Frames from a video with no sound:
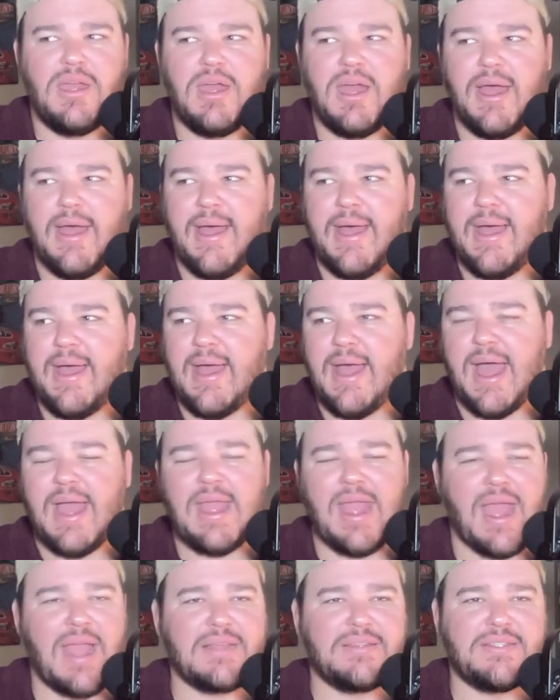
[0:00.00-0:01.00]

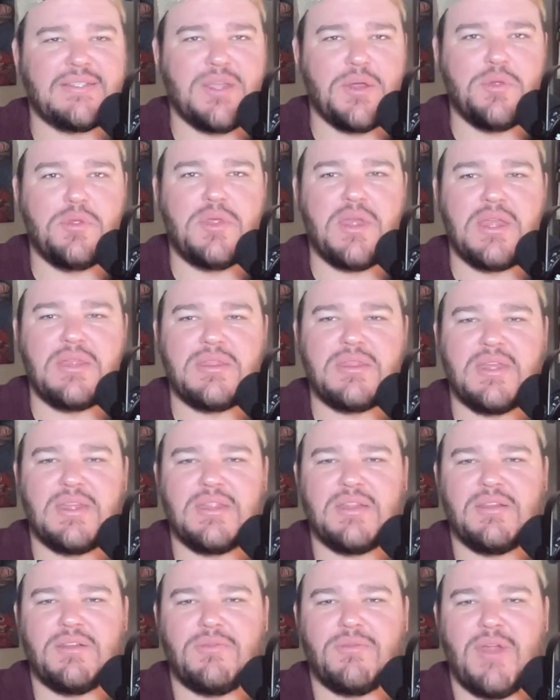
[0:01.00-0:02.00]
I still think that,
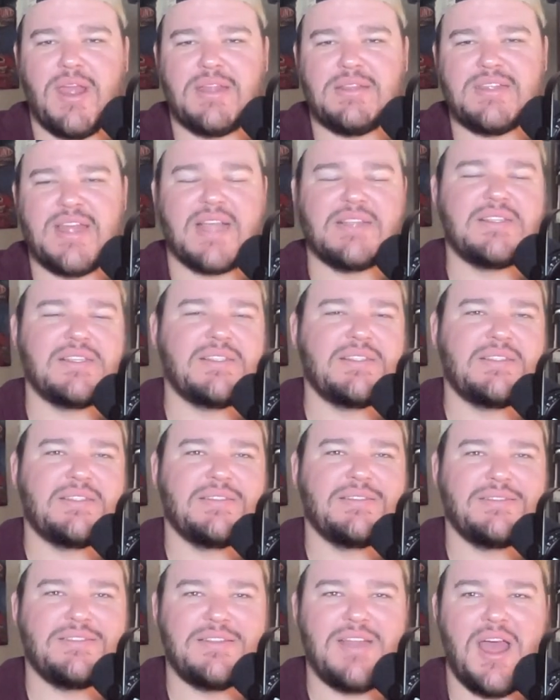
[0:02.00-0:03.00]
right, Texas
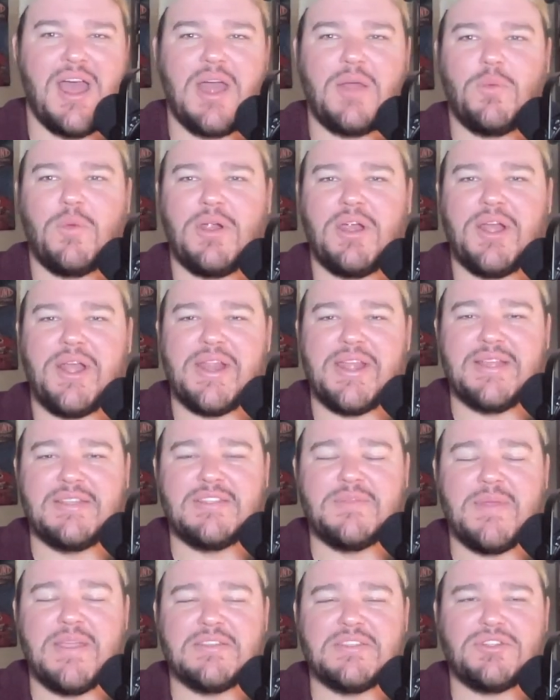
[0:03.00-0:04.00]
not where it needs
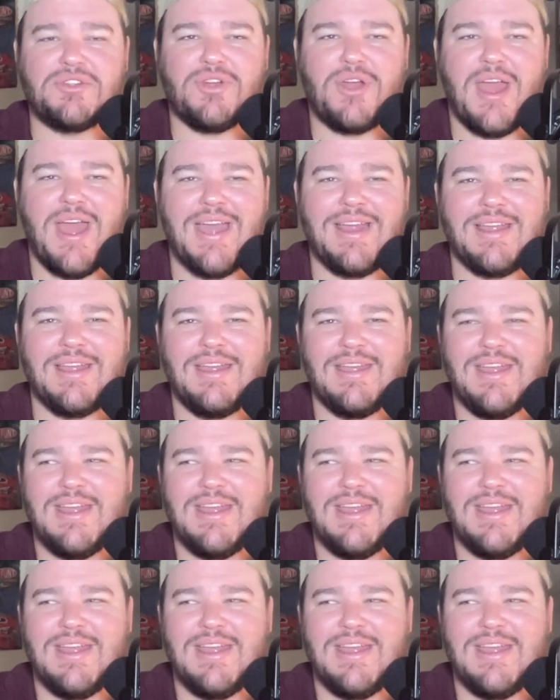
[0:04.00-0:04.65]
to be as a track,